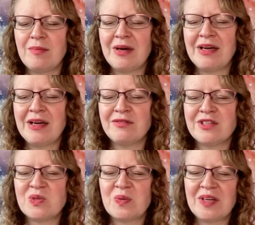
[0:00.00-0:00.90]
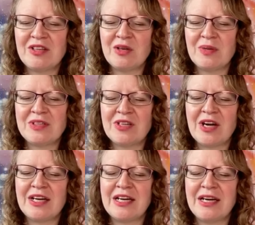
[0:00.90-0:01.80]
My love is with you
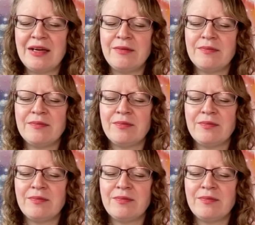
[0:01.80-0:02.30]
eternally.